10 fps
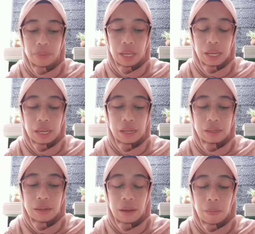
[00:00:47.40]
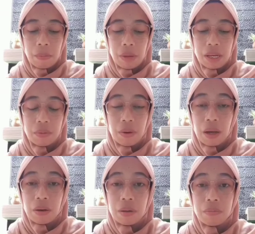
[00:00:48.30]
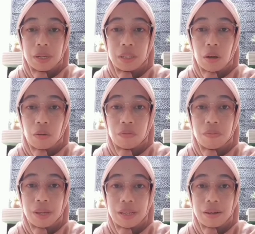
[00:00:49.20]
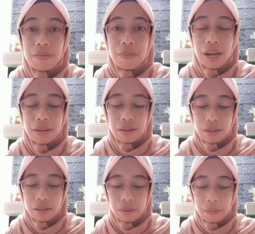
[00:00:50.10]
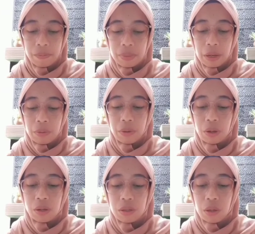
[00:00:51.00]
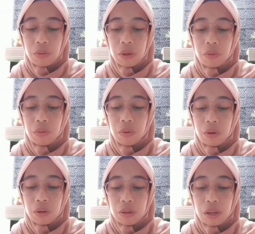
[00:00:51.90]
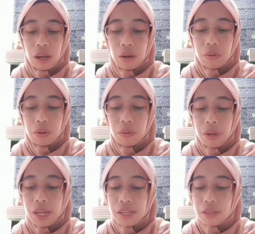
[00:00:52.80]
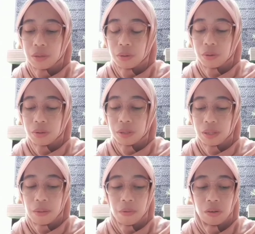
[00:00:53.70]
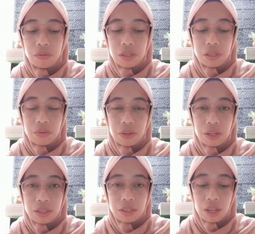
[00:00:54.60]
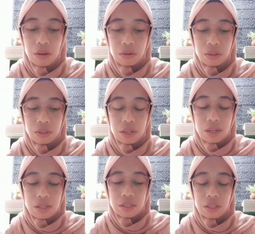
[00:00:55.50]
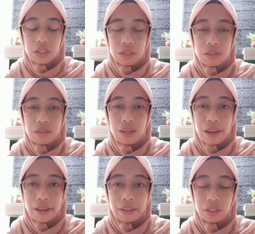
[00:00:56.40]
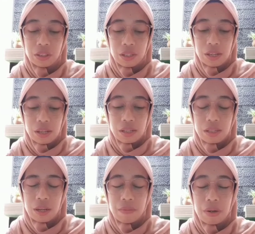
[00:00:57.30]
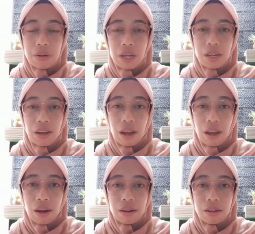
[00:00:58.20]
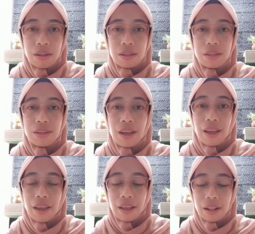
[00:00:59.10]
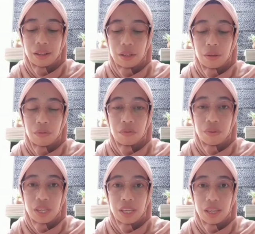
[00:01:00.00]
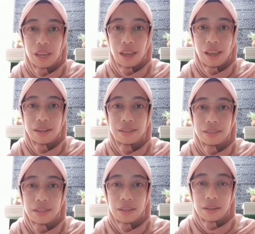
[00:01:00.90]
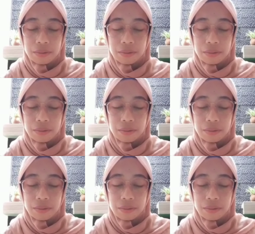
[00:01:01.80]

and berry bow a bit of better butter. We also will work our way through some of the difficult sounds, such as TH, the American R, the L, V, and Z.